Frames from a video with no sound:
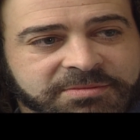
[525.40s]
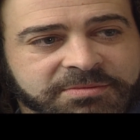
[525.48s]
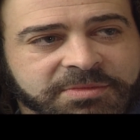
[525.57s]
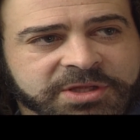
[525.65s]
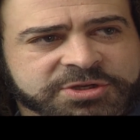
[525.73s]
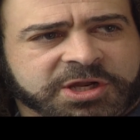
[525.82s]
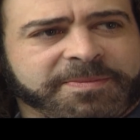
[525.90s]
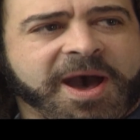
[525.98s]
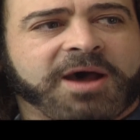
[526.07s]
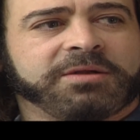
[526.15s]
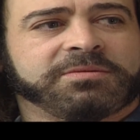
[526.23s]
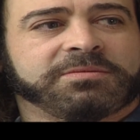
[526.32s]
It took
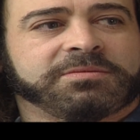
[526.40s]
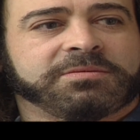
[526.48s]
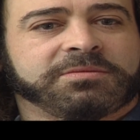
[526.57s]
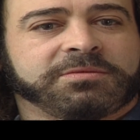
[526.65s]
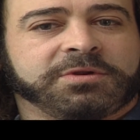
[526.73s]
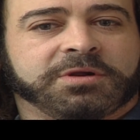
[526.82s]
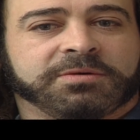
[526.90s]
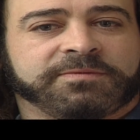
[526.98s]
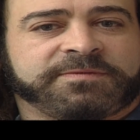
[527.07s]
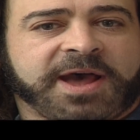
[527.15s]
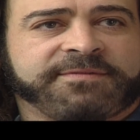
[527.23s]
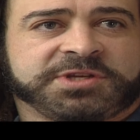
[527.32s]
about,
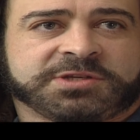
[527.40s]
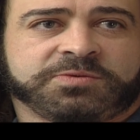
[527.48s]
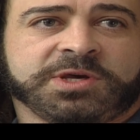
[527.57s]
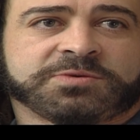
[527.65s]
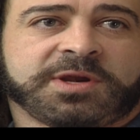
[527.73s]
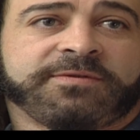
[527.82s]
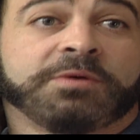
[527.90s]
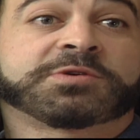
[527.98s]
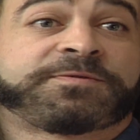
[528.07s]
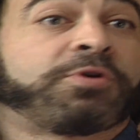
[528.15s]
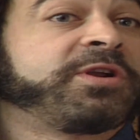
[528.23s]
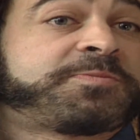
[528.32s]
5 or 6 weeks, whatever. It was
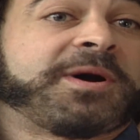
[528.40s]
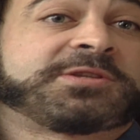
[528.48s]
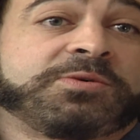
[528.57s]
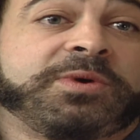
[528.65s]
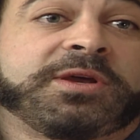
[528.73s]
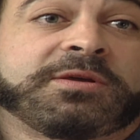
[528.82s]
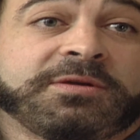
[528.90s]
40 spots a week.